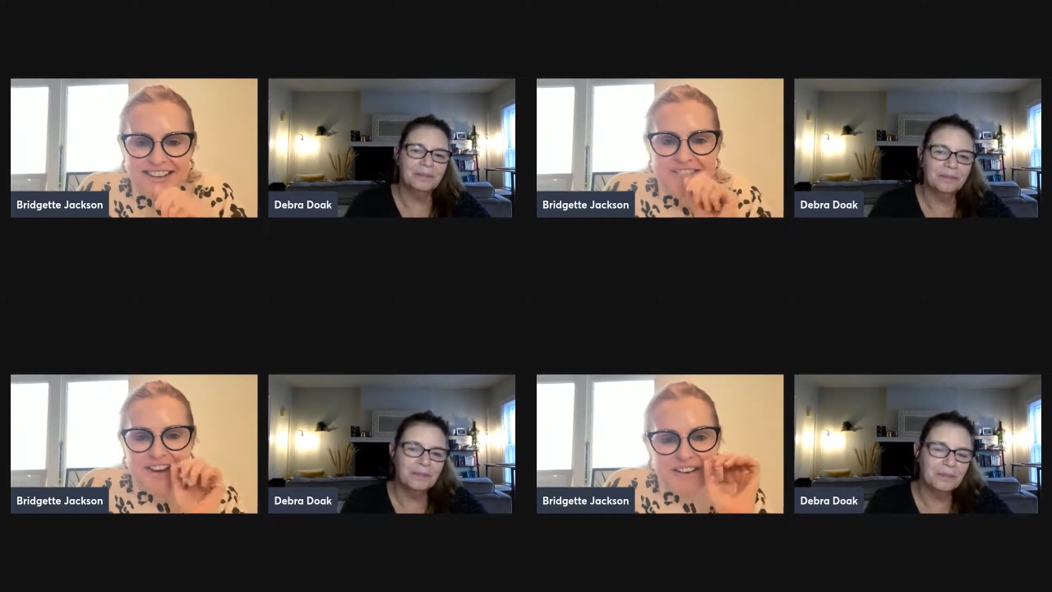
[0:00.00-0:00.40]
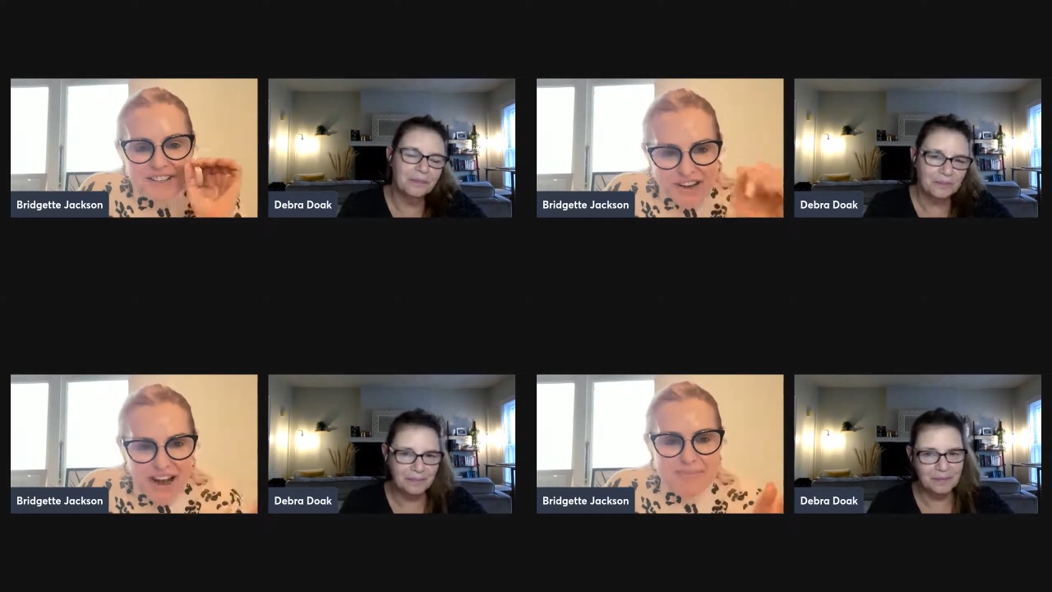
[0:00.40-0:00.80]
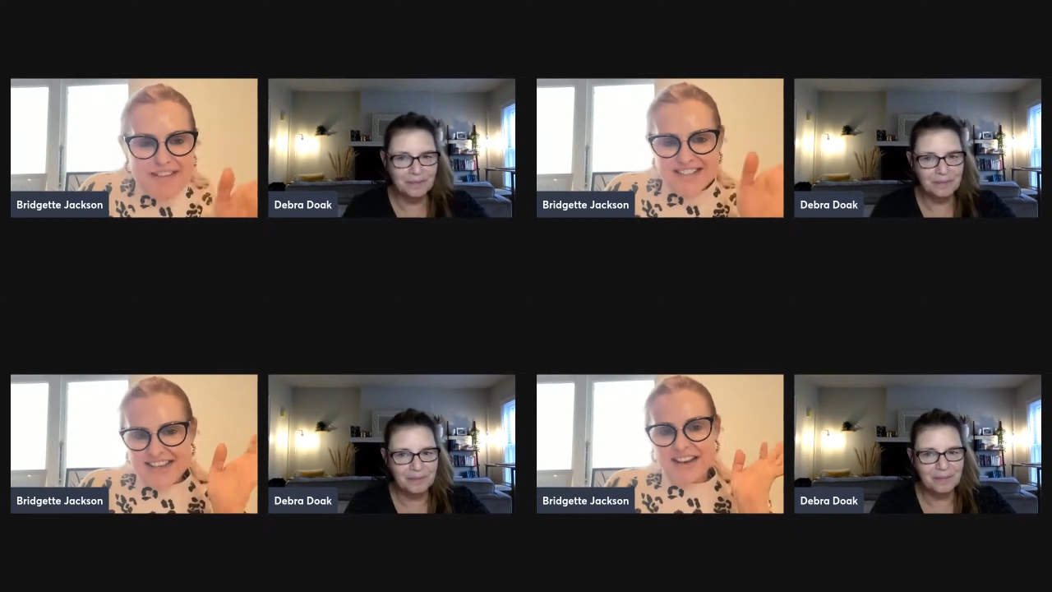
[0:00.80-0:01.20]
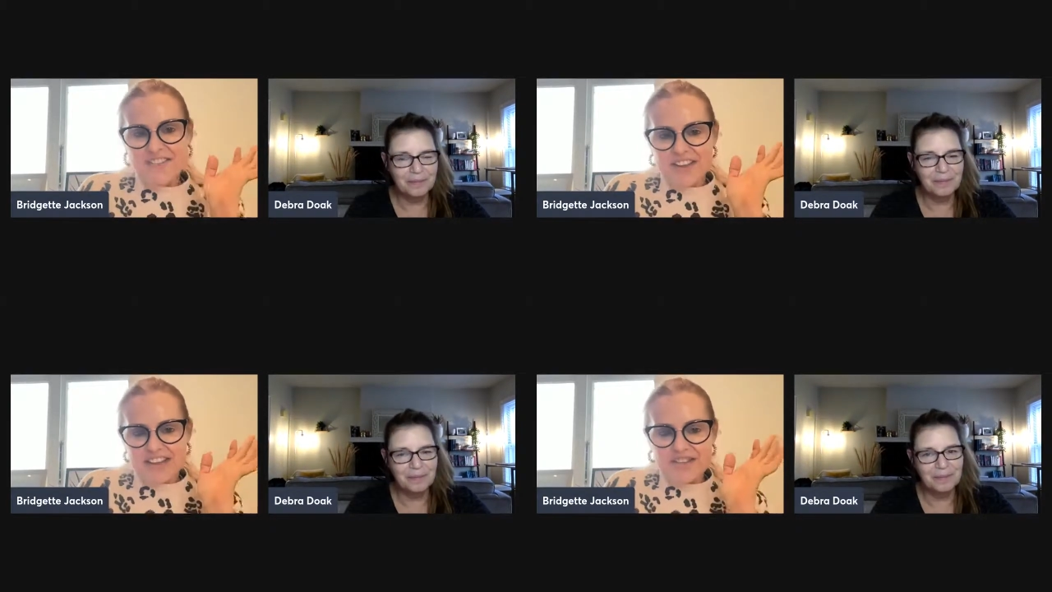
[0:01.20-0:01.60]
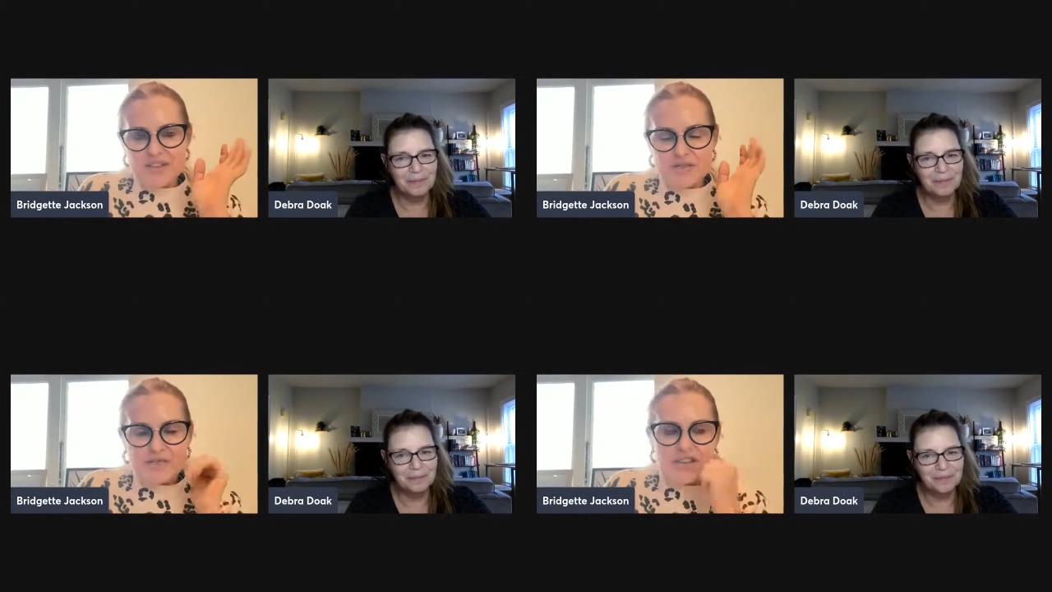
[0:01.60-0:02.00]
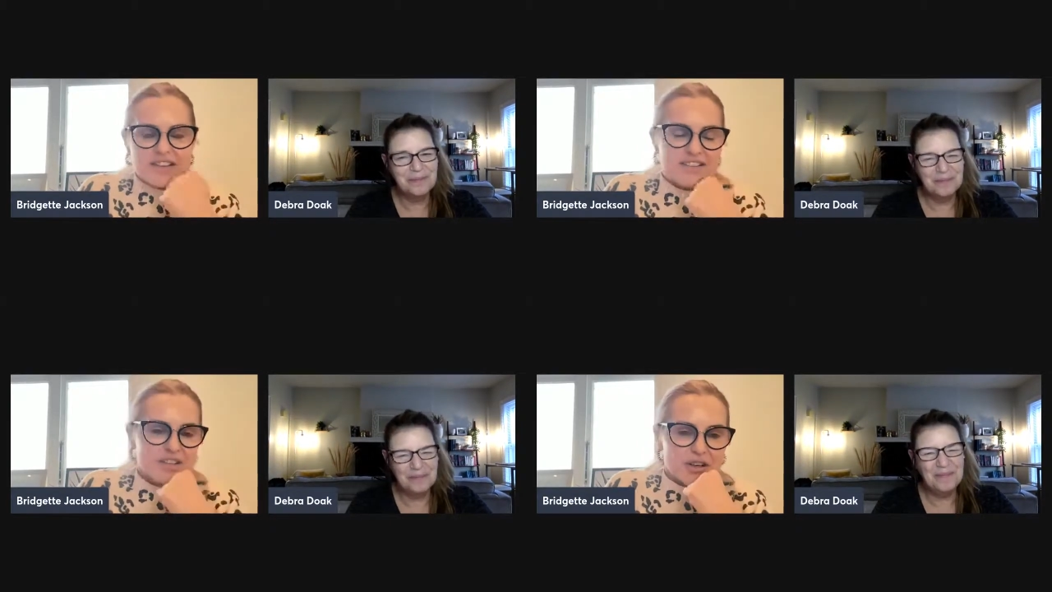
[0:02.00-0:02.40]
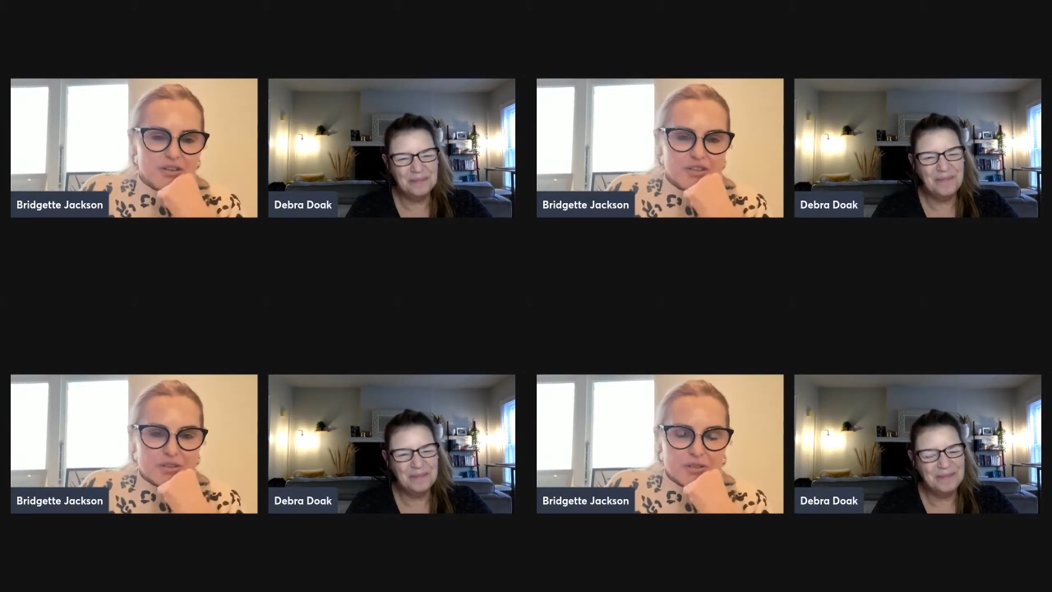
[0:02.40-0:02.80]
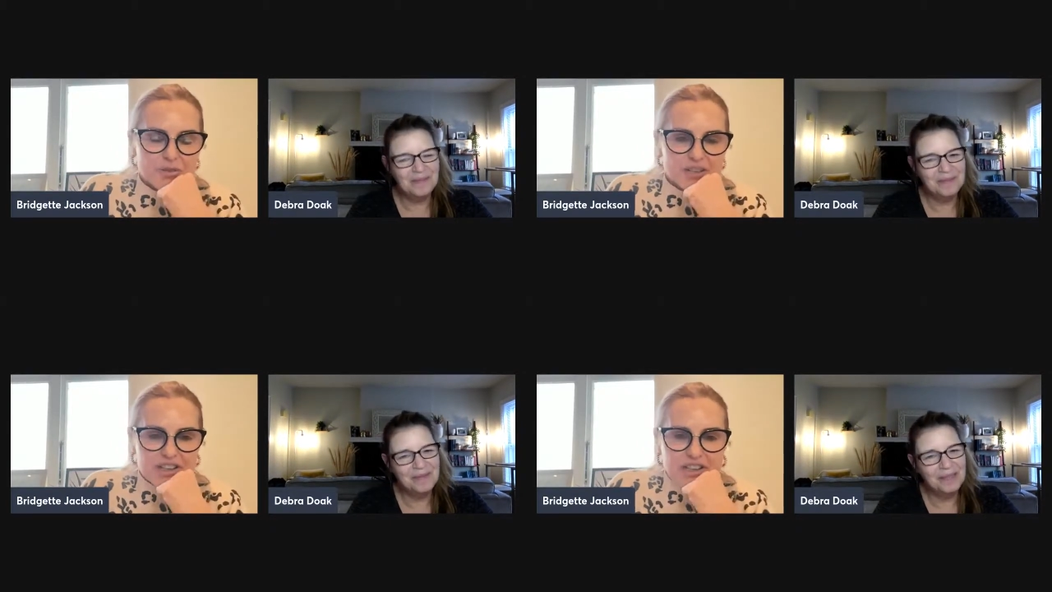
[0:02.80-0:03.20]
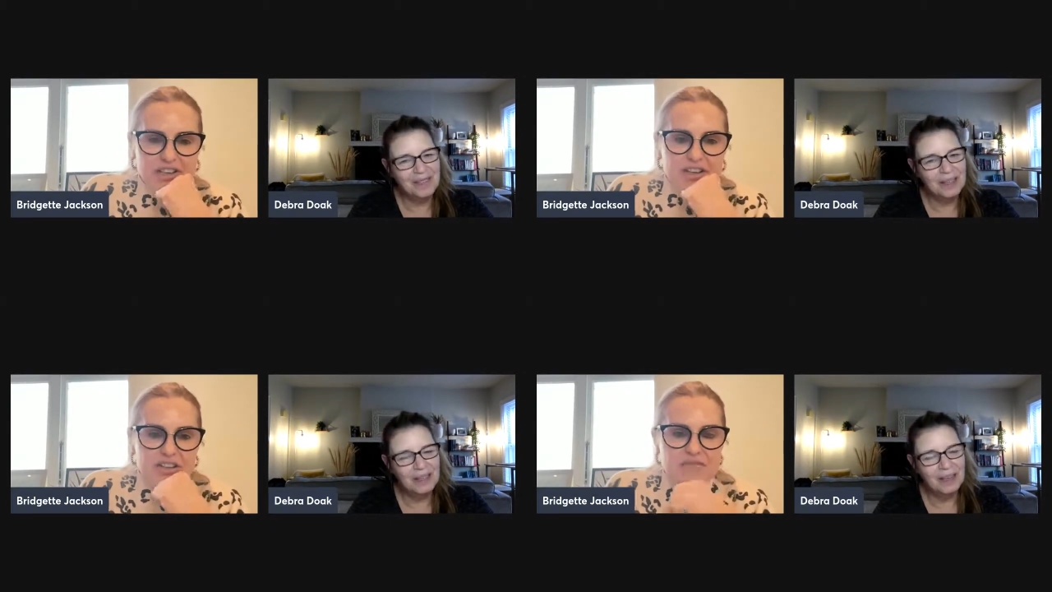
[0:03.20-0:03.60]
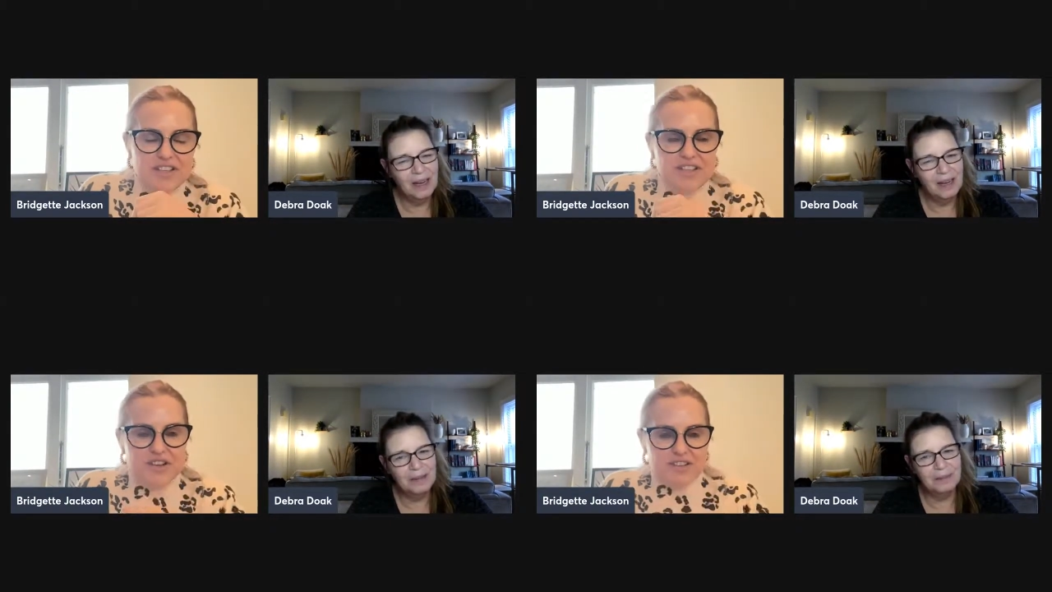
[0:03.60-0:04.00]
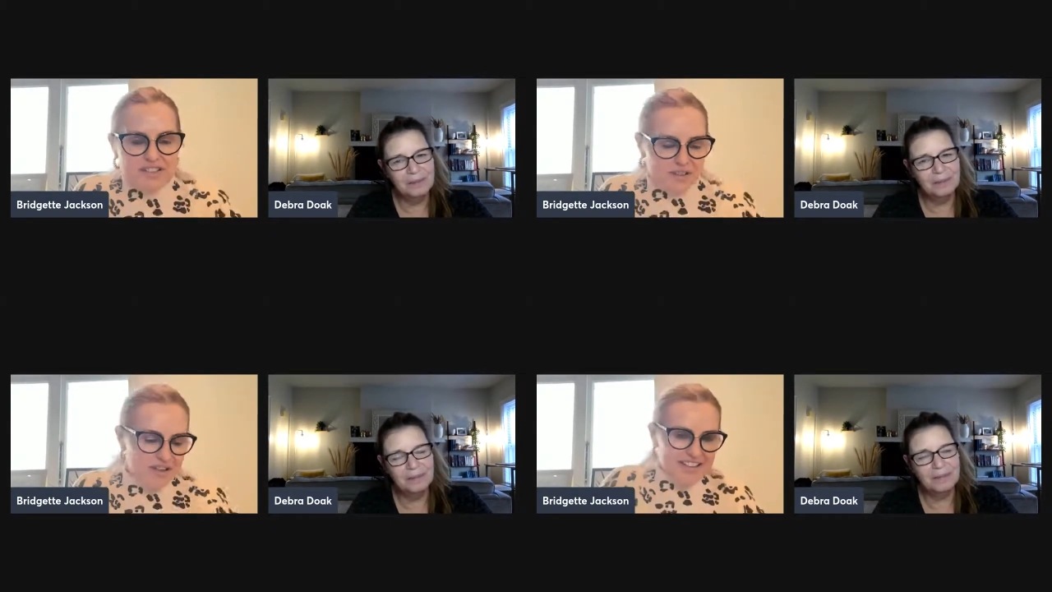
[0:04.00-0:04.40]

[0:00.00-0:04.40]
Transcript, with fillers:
Speaker 1: there are diamonds out there. You've just got to, you've just got to